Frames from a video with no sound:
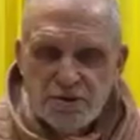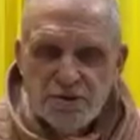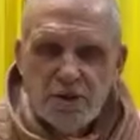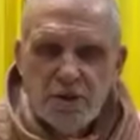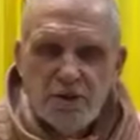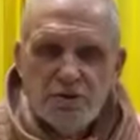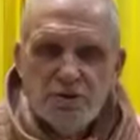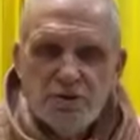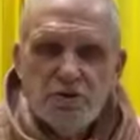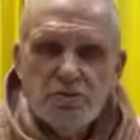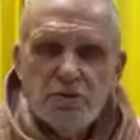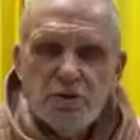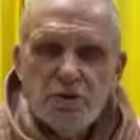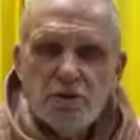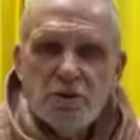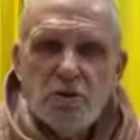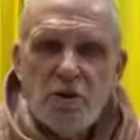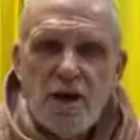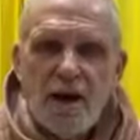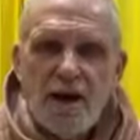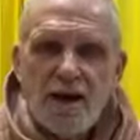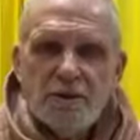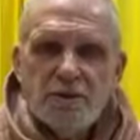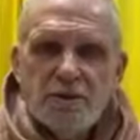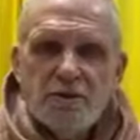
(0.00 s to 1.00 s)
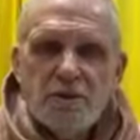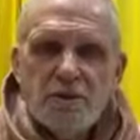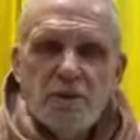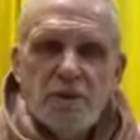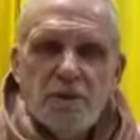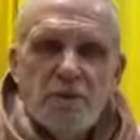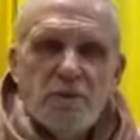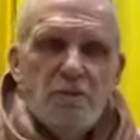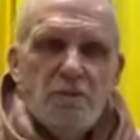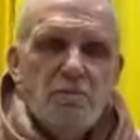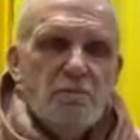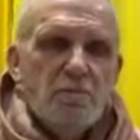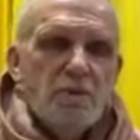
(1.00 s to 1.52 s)
is going to attract
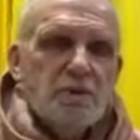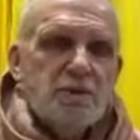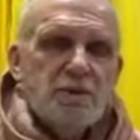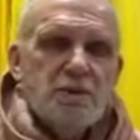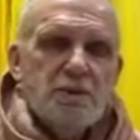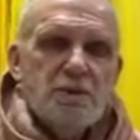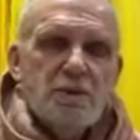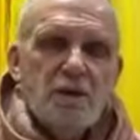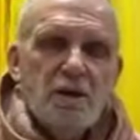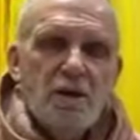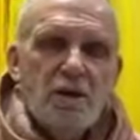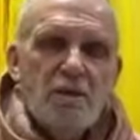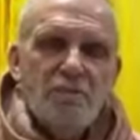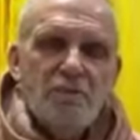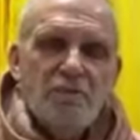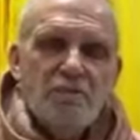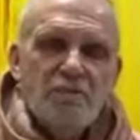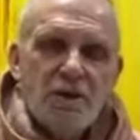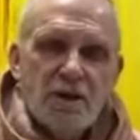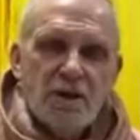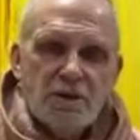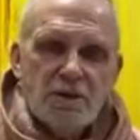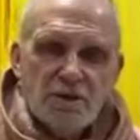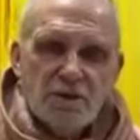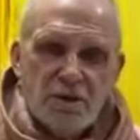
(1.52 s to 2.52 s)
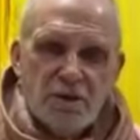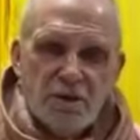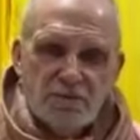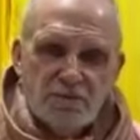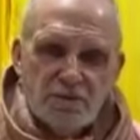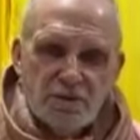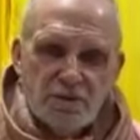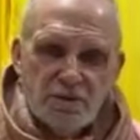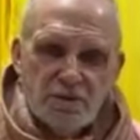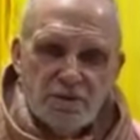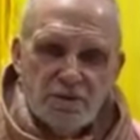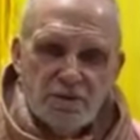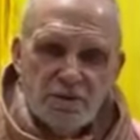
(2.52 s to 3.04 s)
the mercy of the
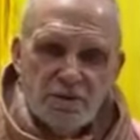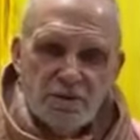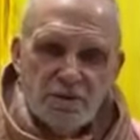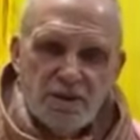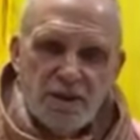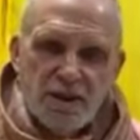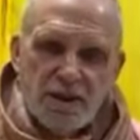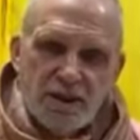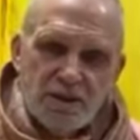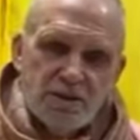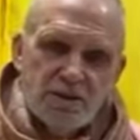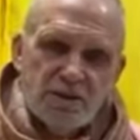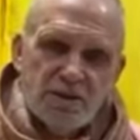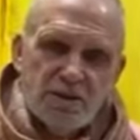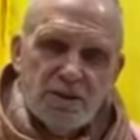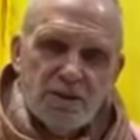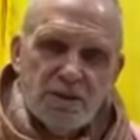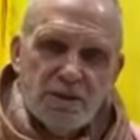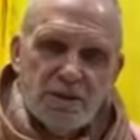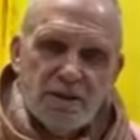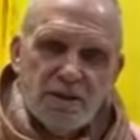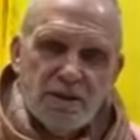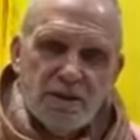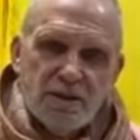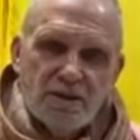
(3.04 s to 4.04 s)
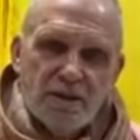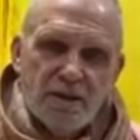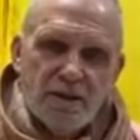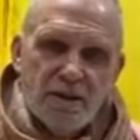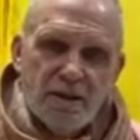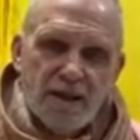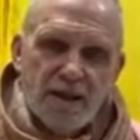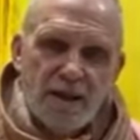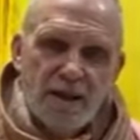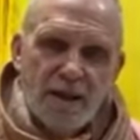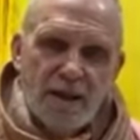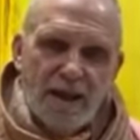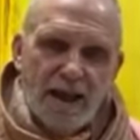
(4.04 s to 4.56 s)
Vaishnavas instantly.
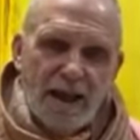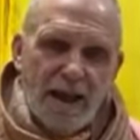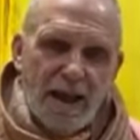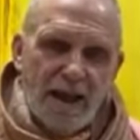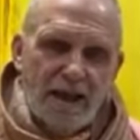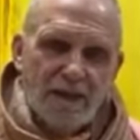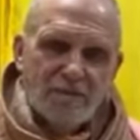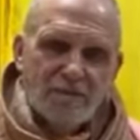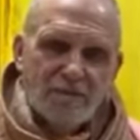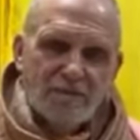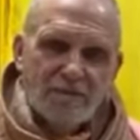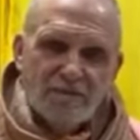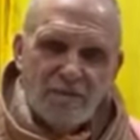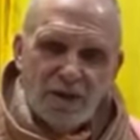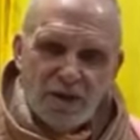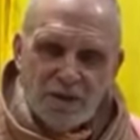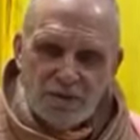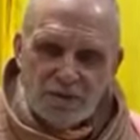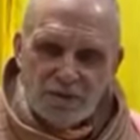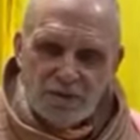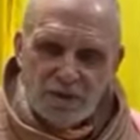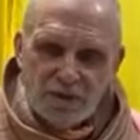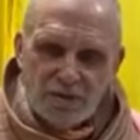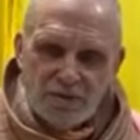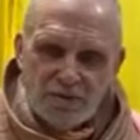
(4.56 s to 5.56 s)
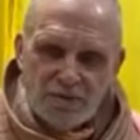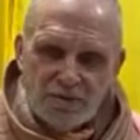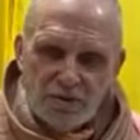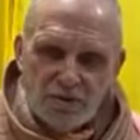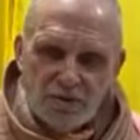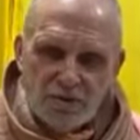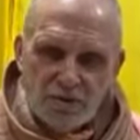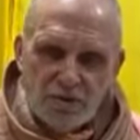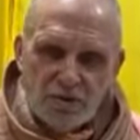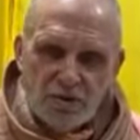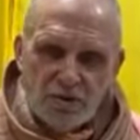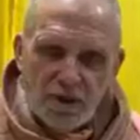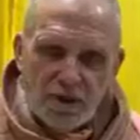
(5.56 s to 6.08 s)
And if the Vaishnavas
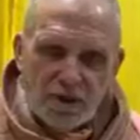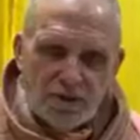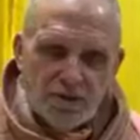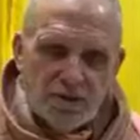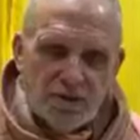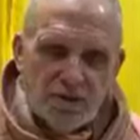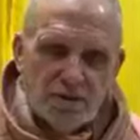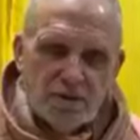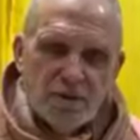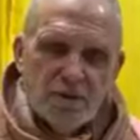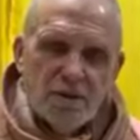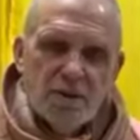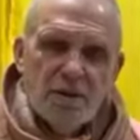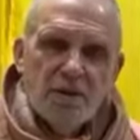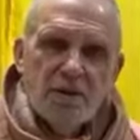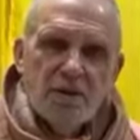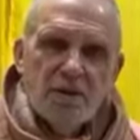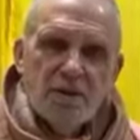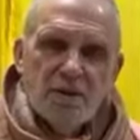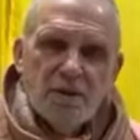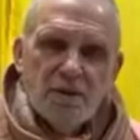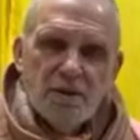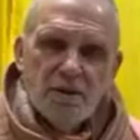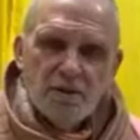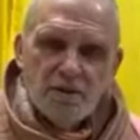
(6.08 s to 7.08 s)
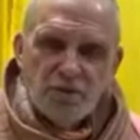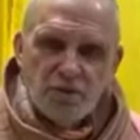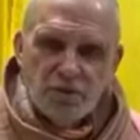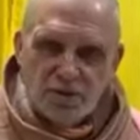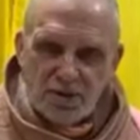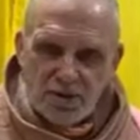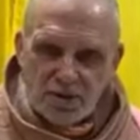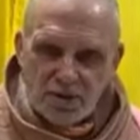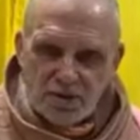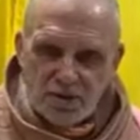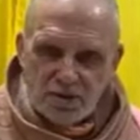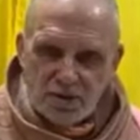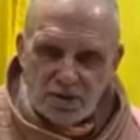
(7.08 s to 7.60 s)
are attracted,
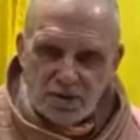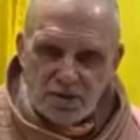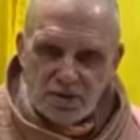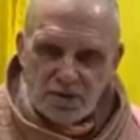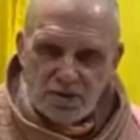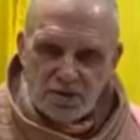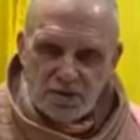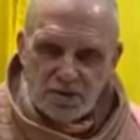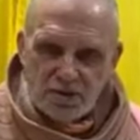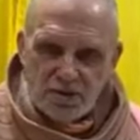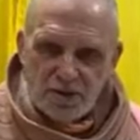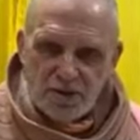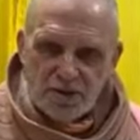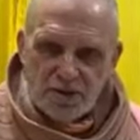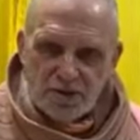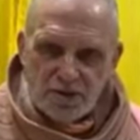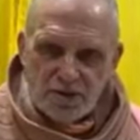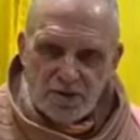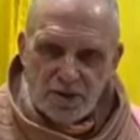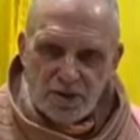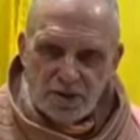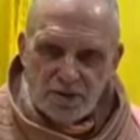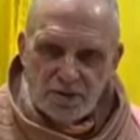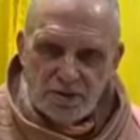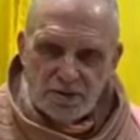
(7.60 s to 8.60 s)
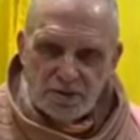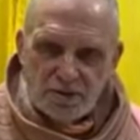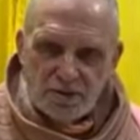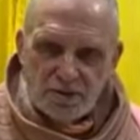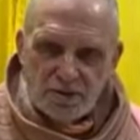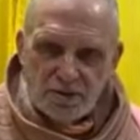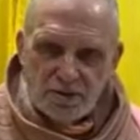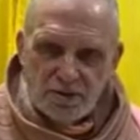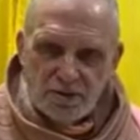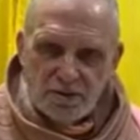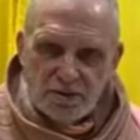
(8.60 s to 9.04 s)
Sri Krishna is attracted.